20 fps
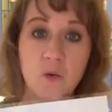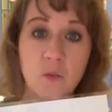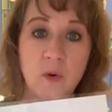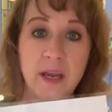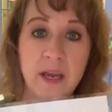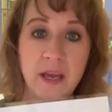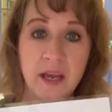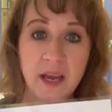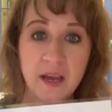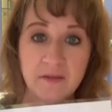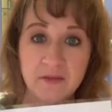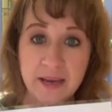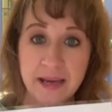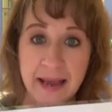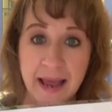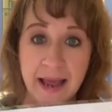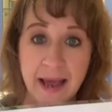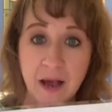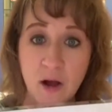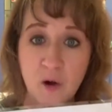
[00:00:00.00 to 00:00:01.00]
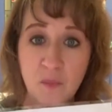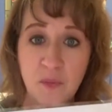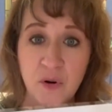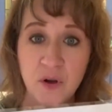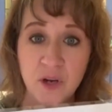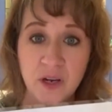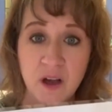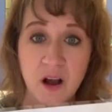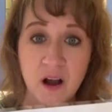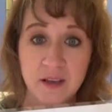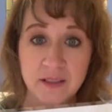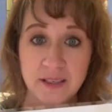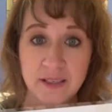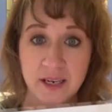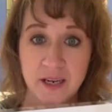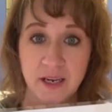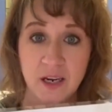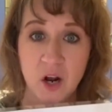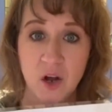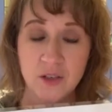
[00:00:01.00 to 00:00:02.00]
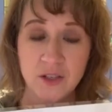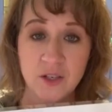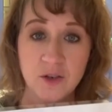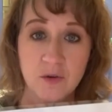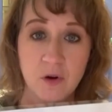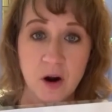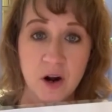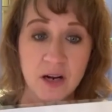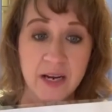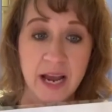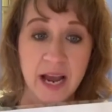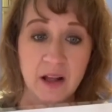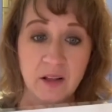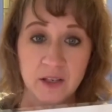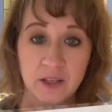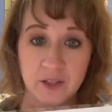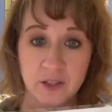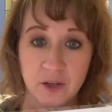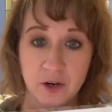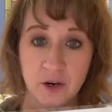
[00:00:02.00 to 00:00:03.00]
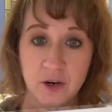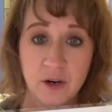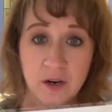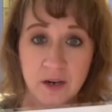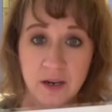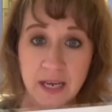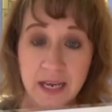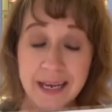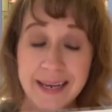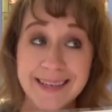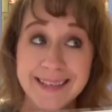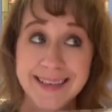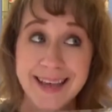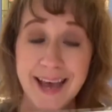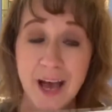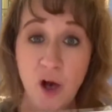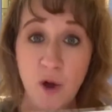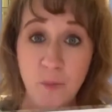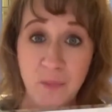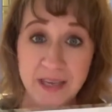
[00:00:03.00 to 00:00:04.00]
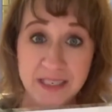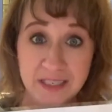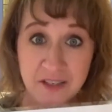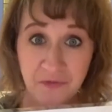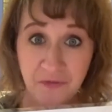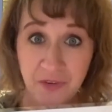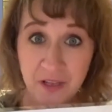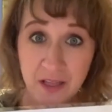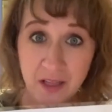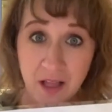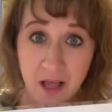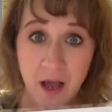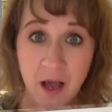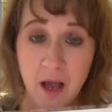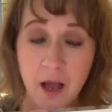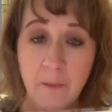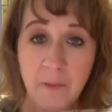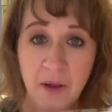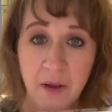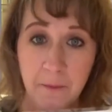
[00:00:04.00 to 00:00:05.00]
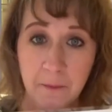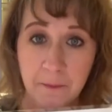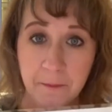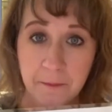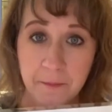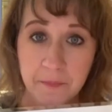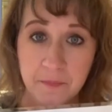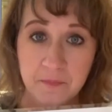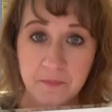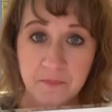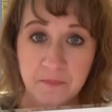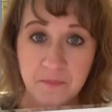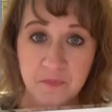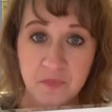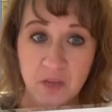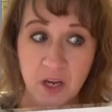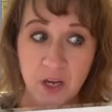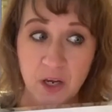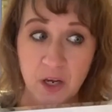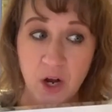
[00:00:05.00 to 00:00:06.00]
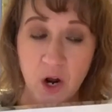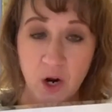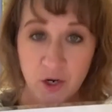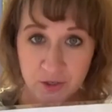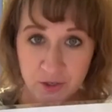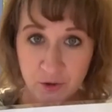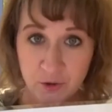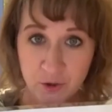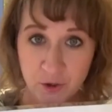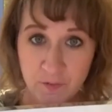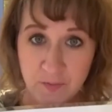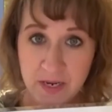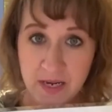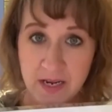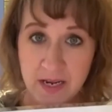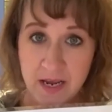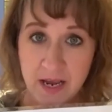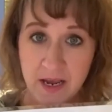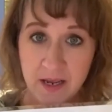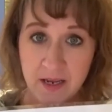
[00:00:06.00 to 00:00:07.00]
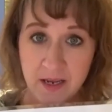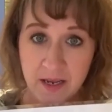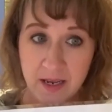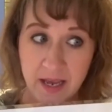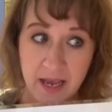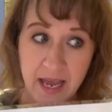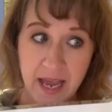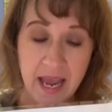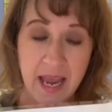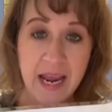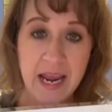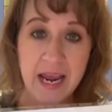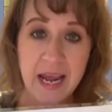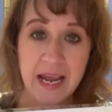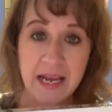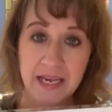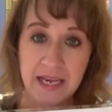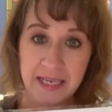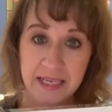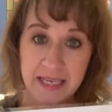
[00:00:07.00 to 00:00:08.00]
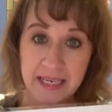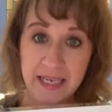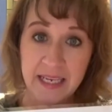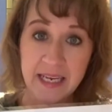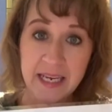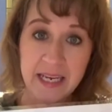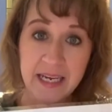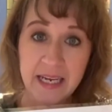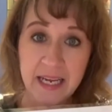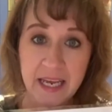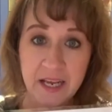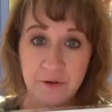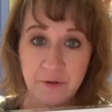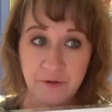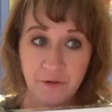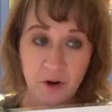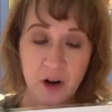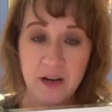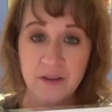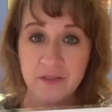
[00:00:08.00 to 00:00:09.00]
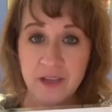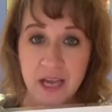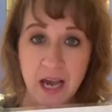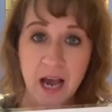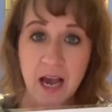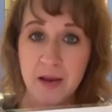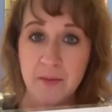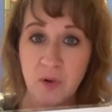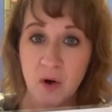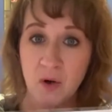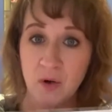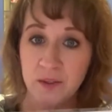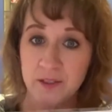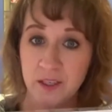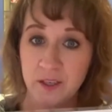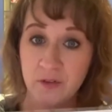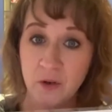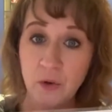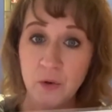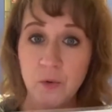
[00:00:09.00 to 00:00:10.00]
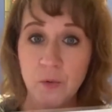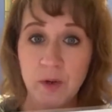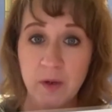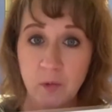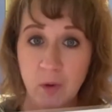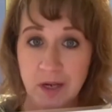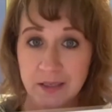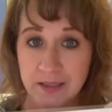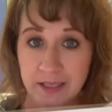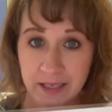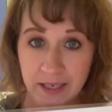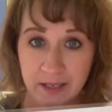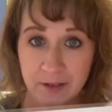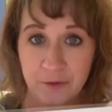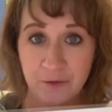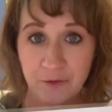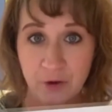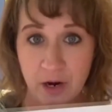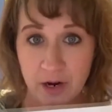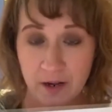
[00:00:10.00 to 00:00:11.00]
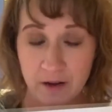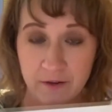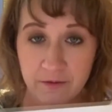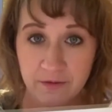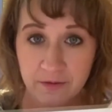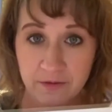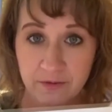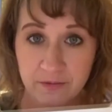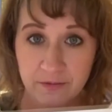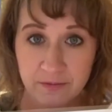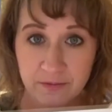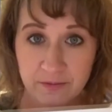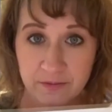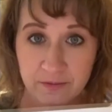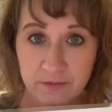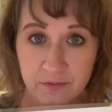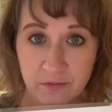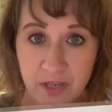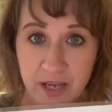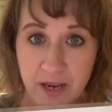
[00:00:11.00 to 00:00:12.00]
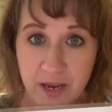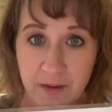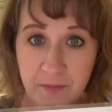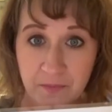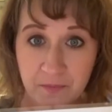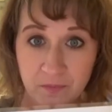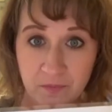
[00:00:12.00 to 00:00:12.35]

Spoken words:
we have now put content onto our calendar to help us fill up our social media and getting in front of the eyeballs of who we want to get in front of. Okay?